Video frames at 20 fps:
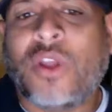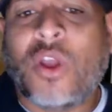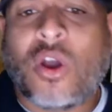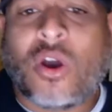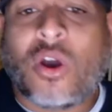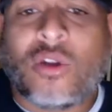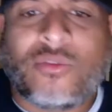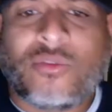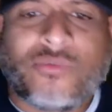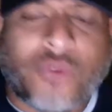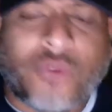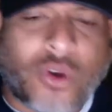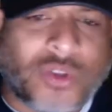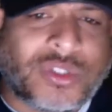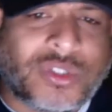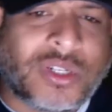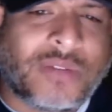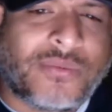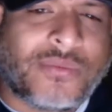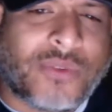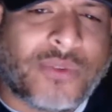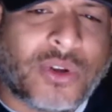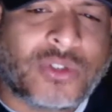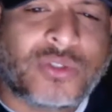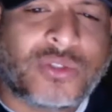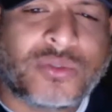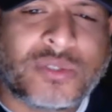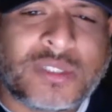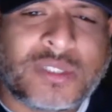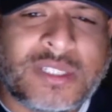Unfortunately,
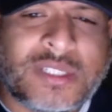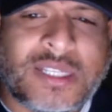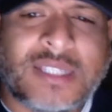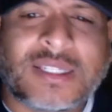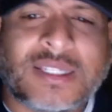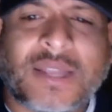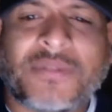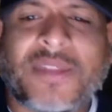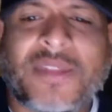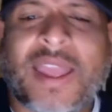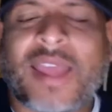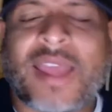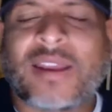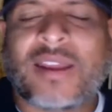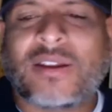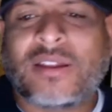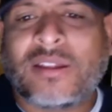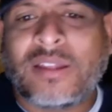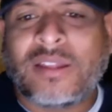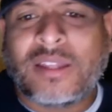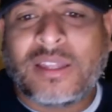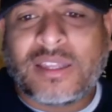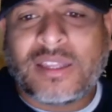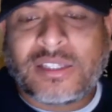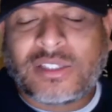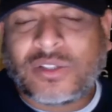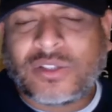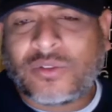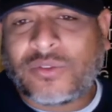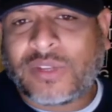Vergil Ortiz have had a
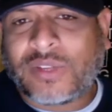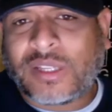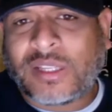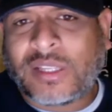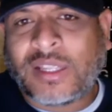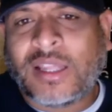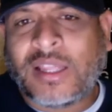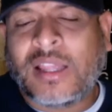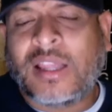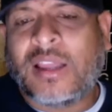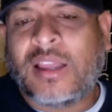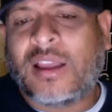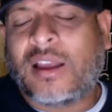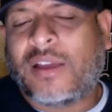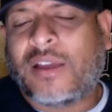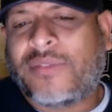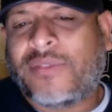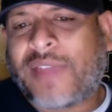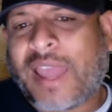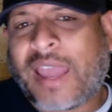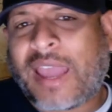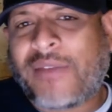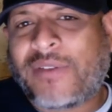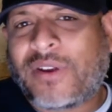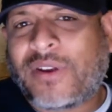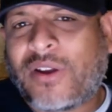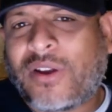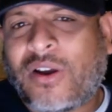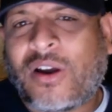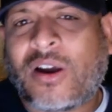history of having
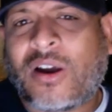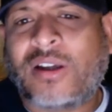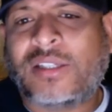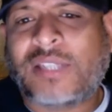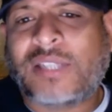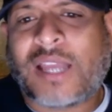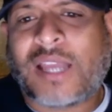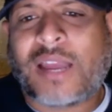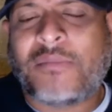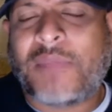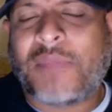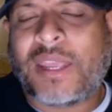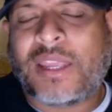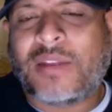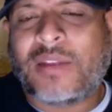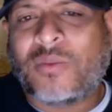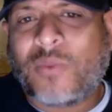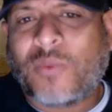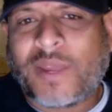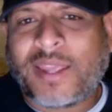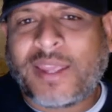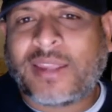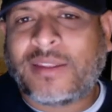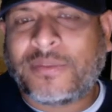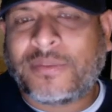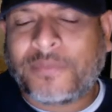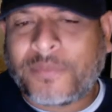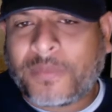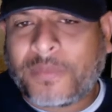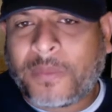a hard time making
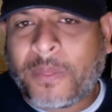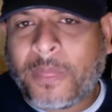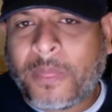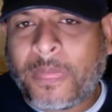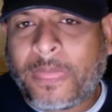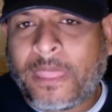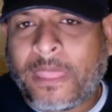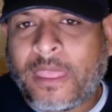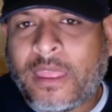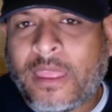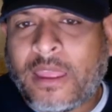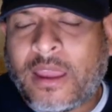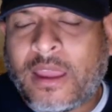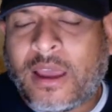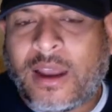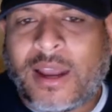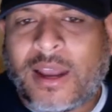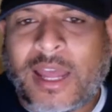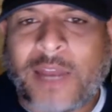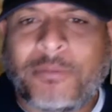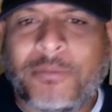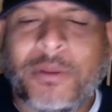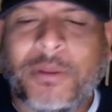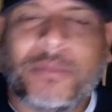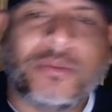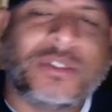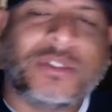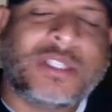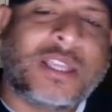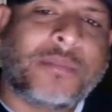weight. A lot of
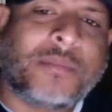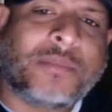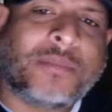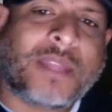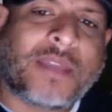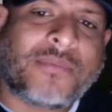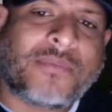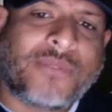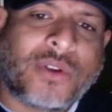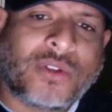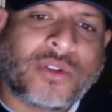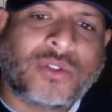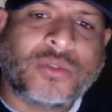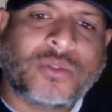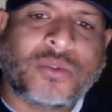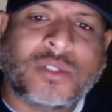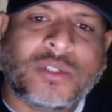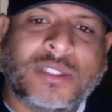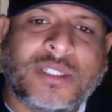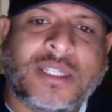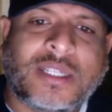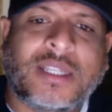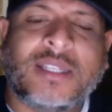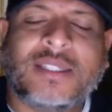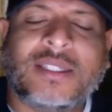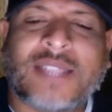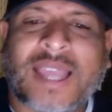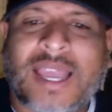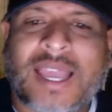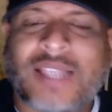people skip that. Vergil
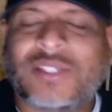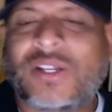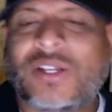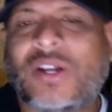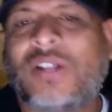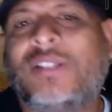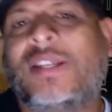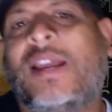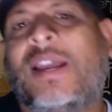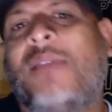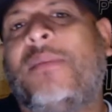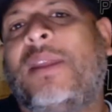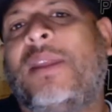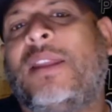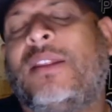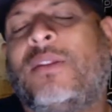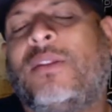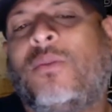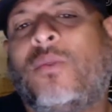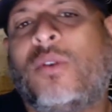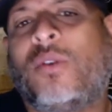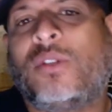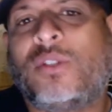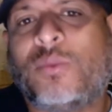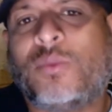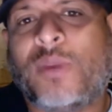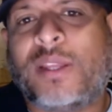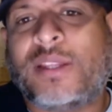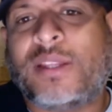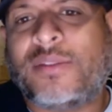Ortiz has a hard time making the
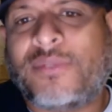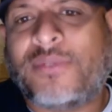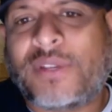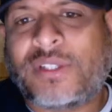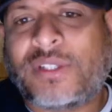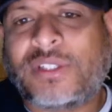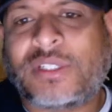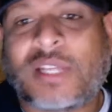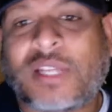welterweight division.